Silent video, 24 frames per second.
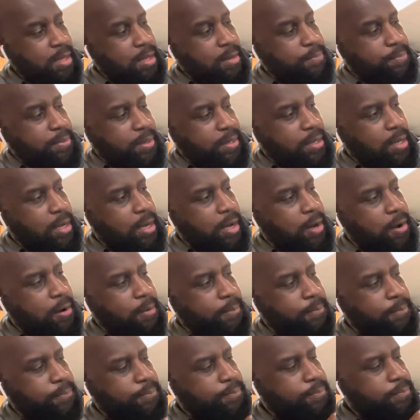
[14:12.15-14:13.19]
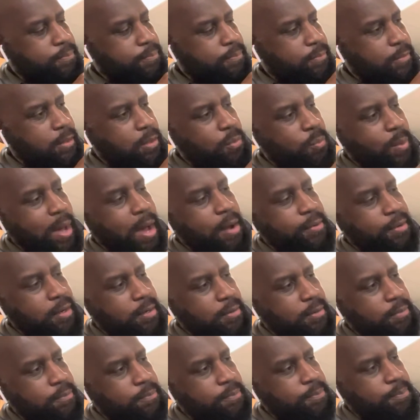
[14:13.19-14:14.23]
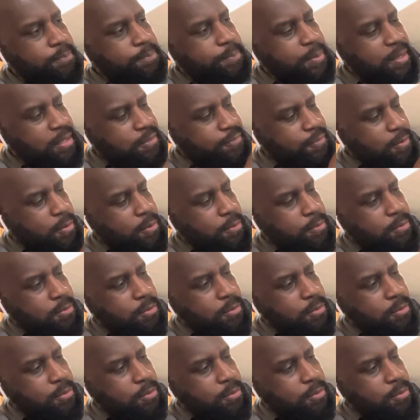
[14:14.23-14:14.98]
But Loud and Peaceful,